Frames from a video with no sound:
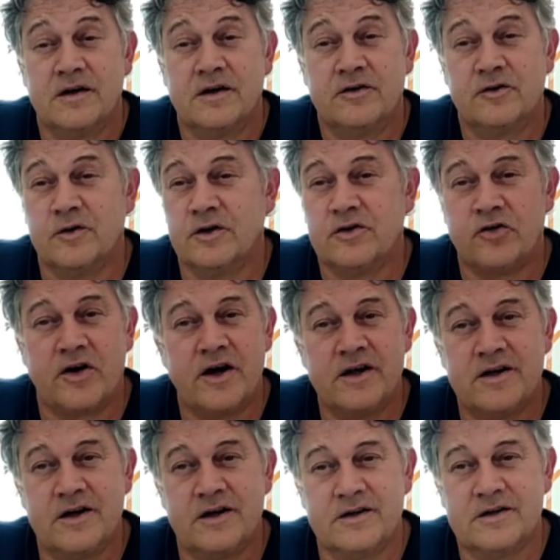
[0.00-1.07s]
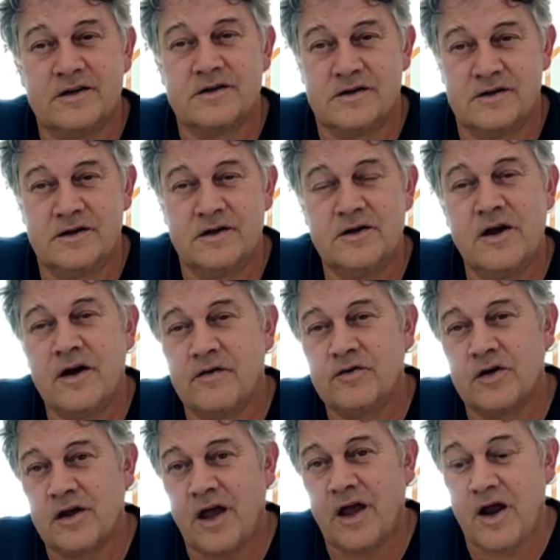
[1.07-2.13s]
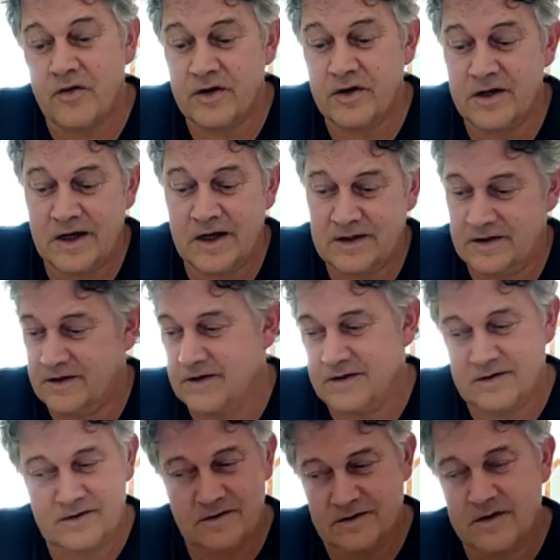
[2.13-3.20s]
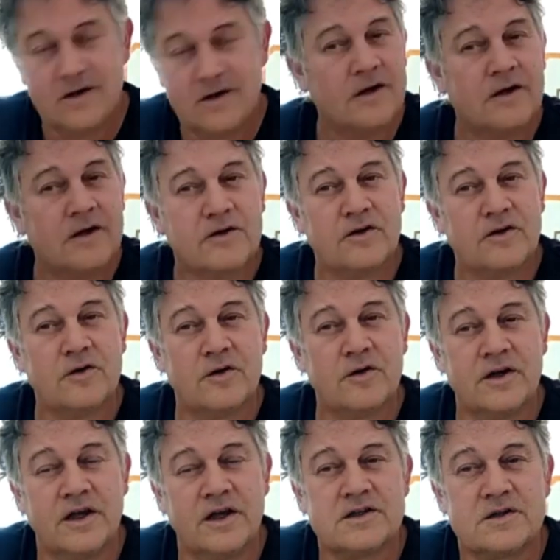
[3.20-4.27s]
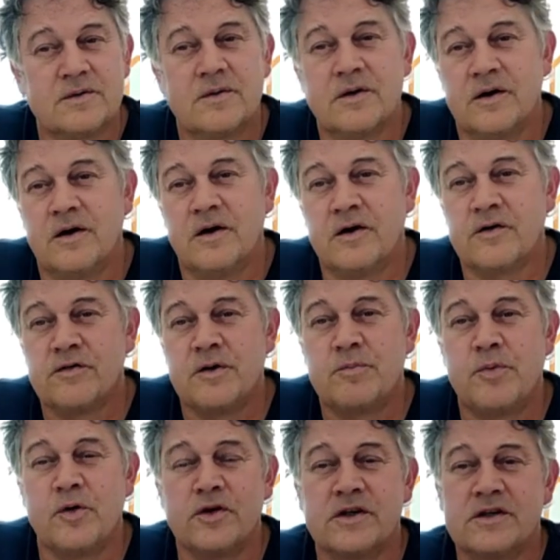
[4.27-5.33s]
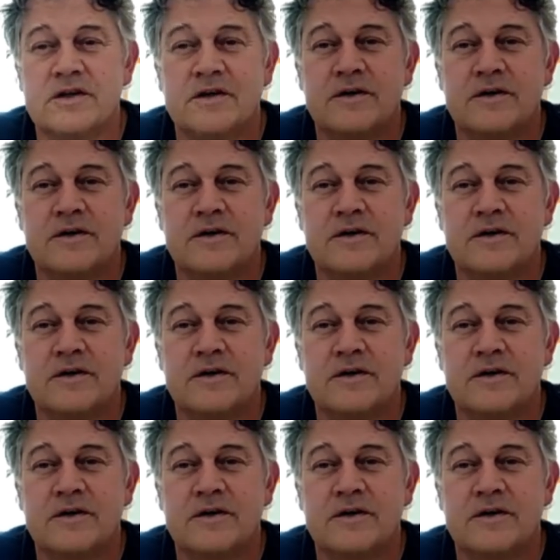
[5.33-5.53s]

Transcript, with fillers: It's not dried out. And then you have to carry that to your next RV point.